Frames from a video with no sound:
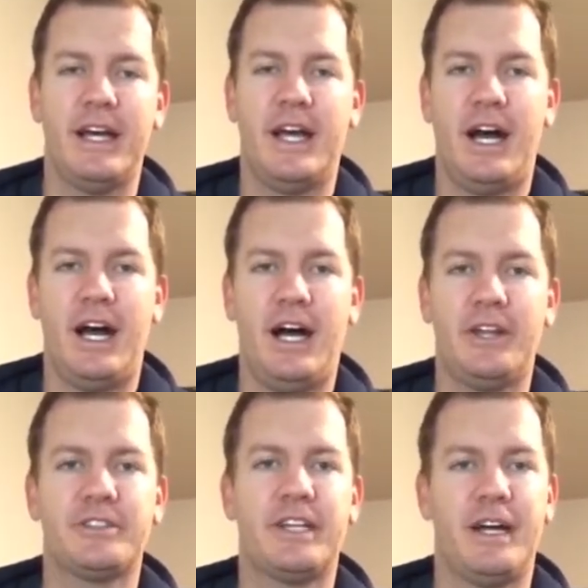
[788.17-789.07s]
Other
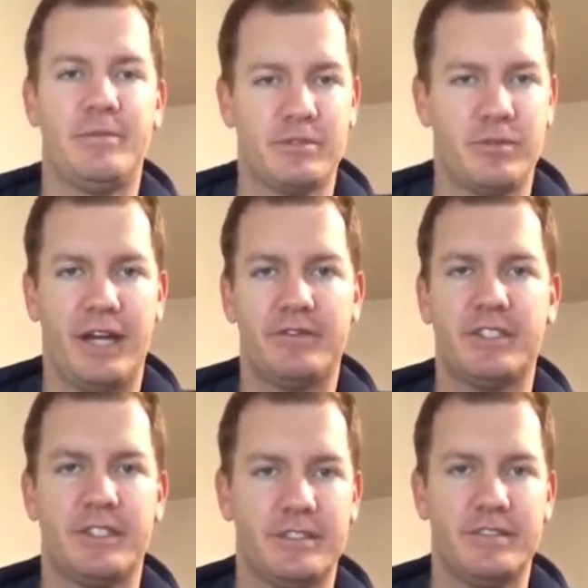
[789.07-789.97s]
times we want
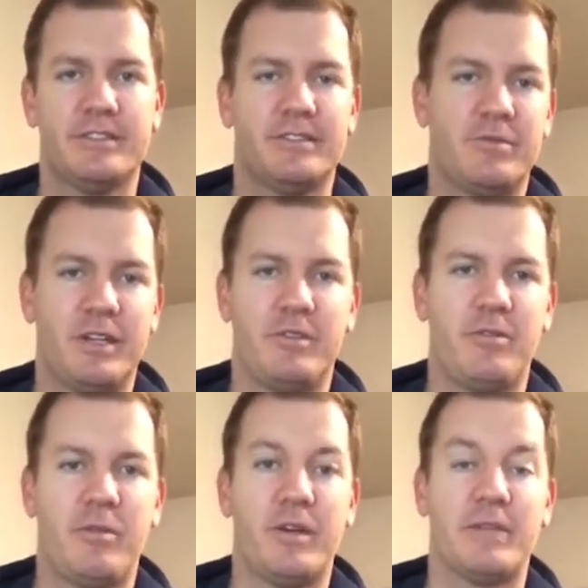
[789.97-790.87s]

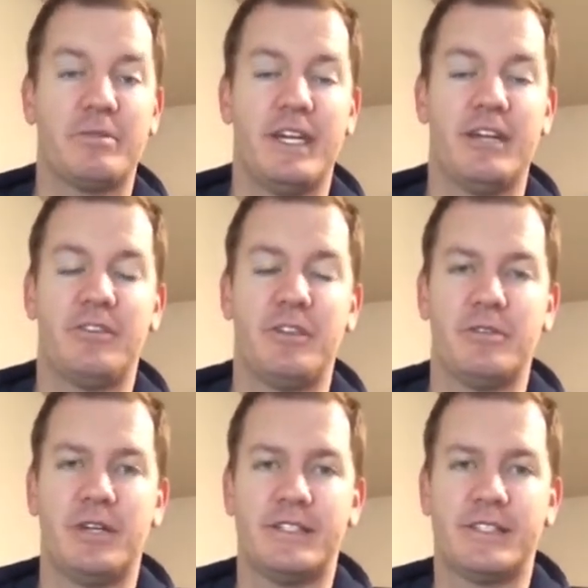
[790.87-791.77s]
them to interview
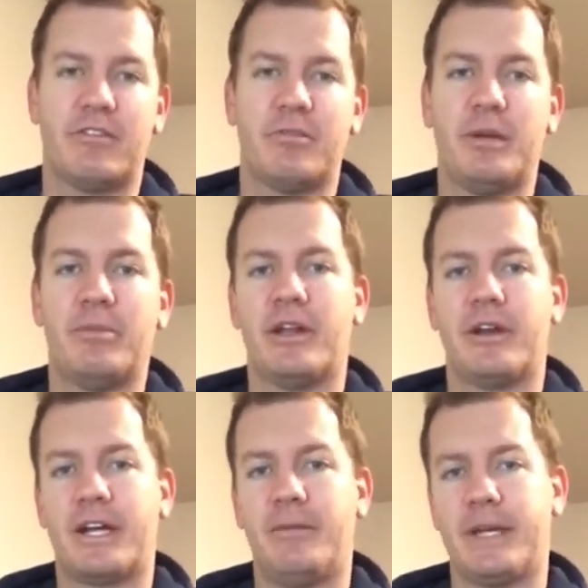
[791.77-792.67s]
several people in our
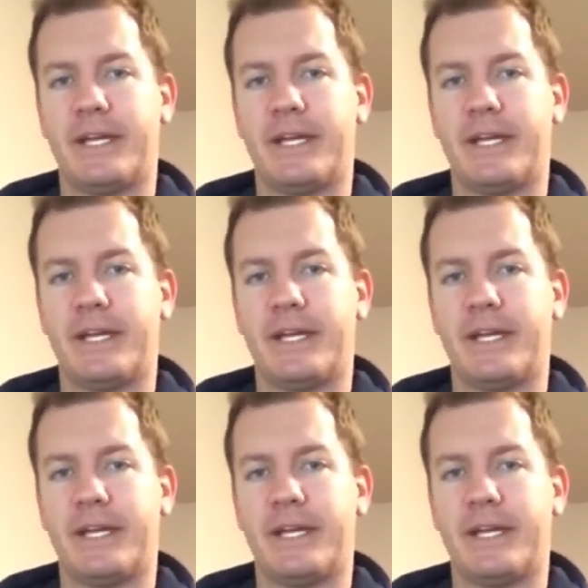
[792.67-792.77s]
company